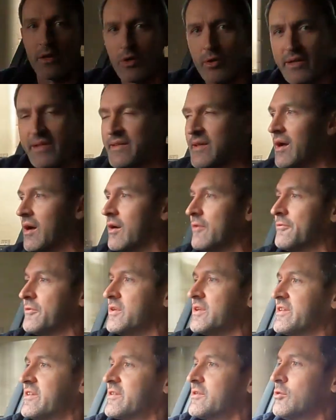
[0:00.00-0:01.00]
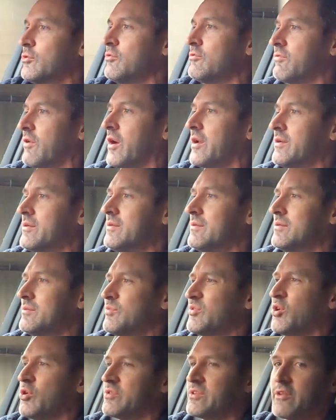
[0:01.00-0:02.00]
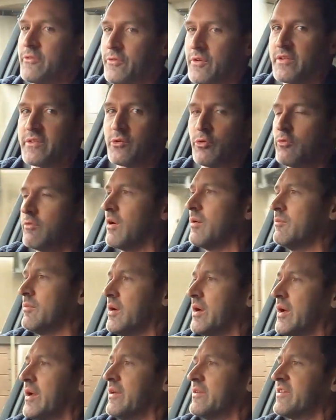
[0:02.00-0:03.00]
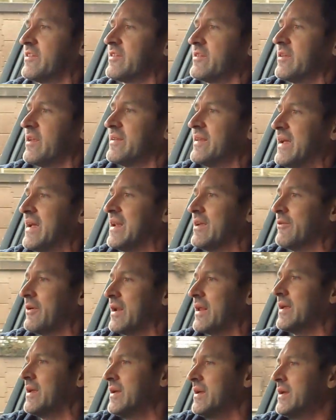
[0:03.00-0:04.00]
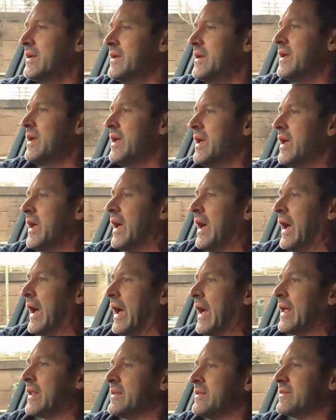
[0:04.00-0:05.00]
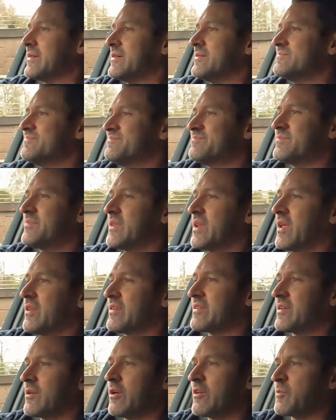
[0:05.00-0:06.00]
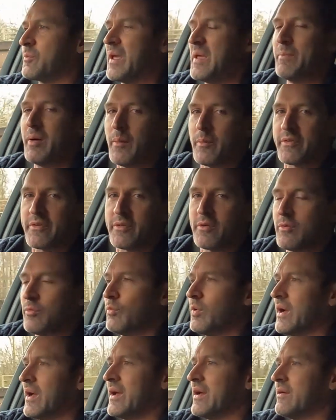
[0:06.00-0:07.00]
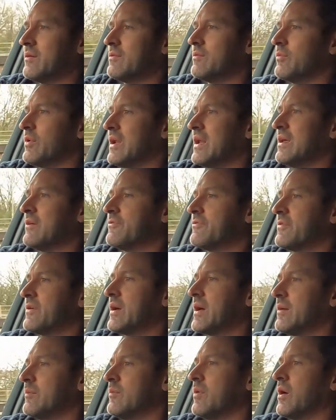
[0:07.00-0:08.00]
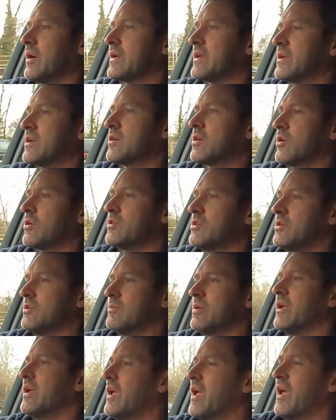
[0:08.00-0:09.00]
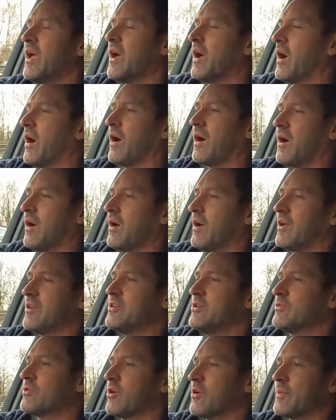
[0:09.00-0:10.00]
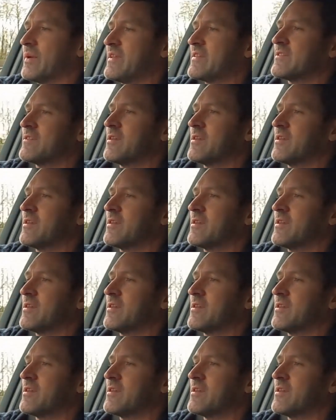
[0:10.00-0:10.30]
I got this car for the school run, not just for the school run, but it just as a daily really. And there's a lot of speed bumps where we live, and my God, you've got to be